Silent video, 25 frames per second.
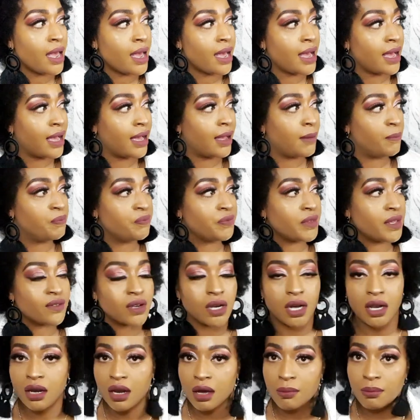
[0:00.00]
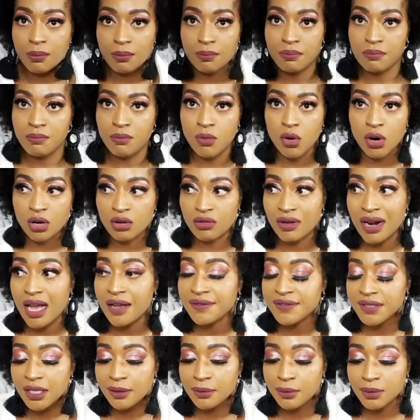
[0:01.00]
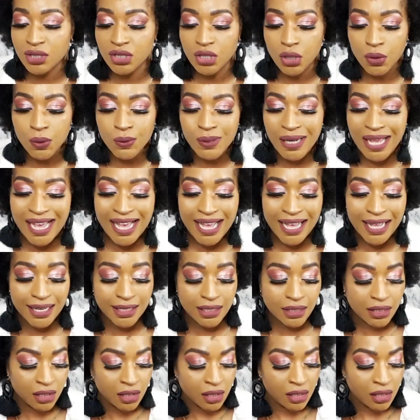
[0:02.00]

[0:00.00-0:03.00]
They've got a lot more grafts. I was told I had